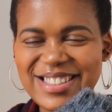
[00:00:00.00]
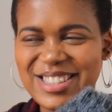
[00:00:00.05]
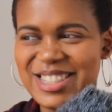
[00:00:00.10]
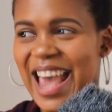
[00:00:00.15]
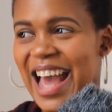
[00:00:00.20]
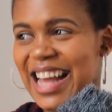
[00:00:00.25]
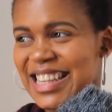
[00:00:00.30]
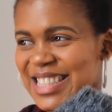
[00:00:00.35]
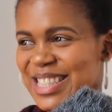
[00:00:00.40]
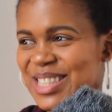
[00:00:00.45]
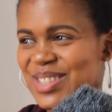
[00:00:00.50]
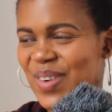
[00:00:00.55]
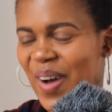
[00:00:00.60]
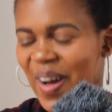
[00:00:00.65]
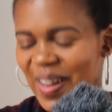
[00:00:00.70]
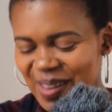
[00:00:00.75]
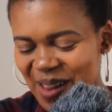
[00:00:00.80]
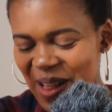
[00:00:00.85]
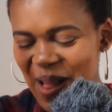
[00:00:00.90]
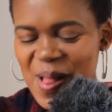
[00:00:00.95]
chat as
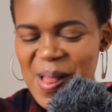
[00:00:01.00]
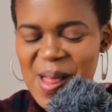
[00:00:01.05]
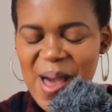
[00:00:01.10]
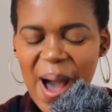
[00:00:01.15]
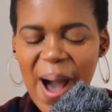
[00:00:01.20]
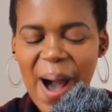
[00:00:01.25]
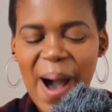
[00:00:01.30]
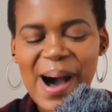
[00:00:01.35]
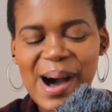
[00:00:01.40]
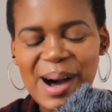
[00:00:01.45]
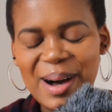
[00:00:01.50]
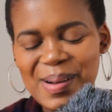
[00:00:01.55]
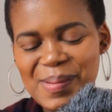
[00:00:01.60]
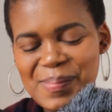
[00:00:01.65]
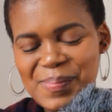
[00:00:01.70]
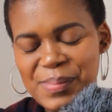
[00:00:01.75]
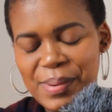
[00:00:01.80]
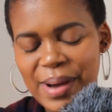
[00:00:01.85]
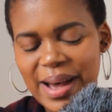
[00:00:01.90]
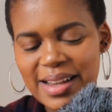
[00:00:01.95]
well.
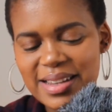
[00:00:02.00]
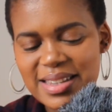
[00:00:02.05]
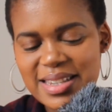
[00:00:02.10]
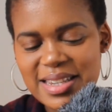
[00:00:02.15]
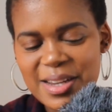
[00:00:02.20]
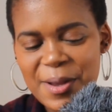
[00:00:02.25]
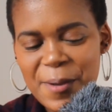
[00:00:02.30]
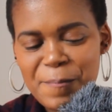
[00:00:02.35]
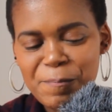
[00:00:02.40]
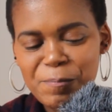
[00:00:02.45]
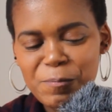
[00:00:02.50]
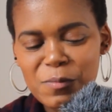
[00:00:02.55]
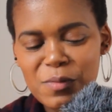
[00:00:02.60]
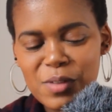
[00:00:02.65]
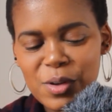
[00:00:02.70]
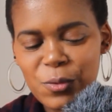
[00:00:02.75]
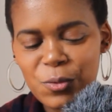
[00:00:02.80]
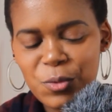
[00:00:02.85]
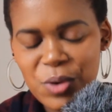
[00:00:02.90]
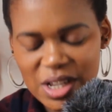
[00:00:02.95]
But
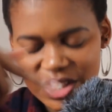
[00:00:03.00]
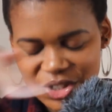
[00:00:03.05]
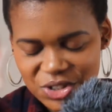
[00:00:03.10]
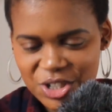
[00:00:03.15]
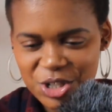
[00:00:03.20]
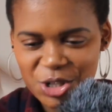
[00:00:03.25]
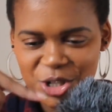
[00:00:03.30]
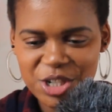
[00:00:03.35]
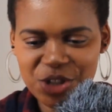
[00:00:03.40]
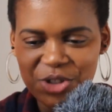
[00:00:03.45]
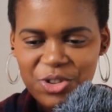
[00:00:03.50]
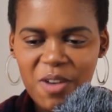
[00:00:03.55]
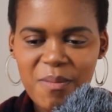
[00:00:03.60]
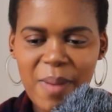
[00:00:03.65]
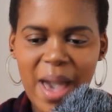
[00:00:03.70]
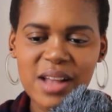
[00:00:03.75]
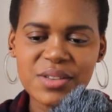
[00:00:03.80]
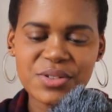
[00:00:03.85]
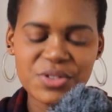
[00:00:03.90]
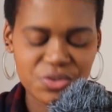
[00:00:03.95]
research, let's go
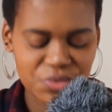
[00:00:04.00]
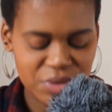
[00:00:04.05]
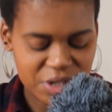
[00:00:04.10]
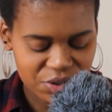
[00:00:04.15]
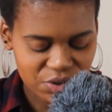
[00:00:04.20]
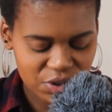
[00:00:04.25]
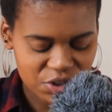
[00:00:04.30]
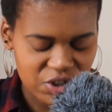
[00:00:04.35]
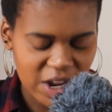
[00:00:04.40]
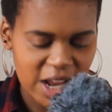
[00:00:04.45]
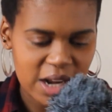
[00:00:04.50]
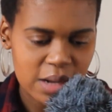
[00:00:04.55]
back to the research